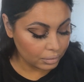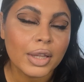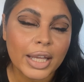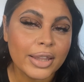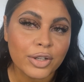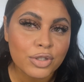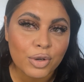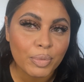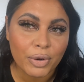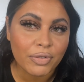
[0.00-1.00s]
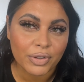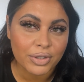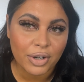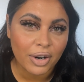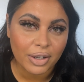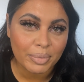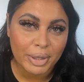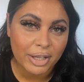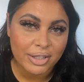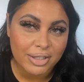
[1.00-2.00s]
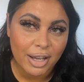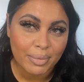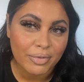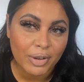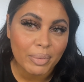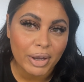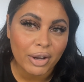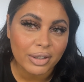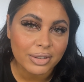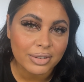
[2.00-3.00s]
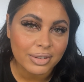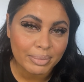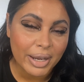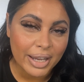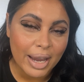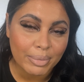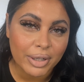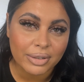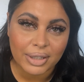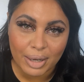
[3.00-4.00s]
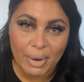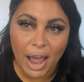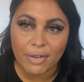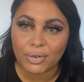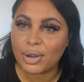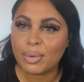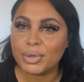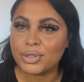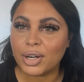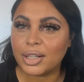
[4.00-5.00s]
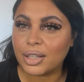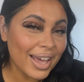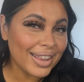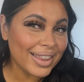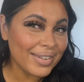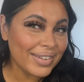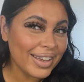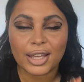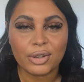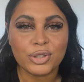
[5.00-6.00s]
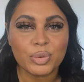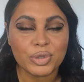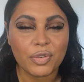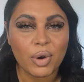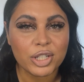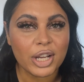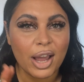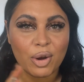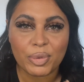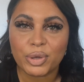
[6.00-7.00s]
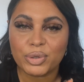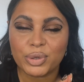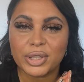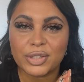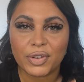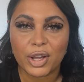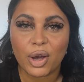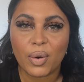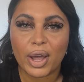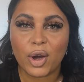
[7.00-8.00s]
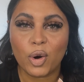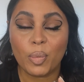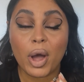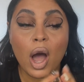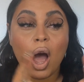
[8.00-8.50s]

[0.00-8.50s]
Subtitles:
Like, there's no beauty filter on because I'm filming on my camera, like my iPhone camera directly. I love it. Thank you so much for watching. I hope that you enjoyed this video. I hope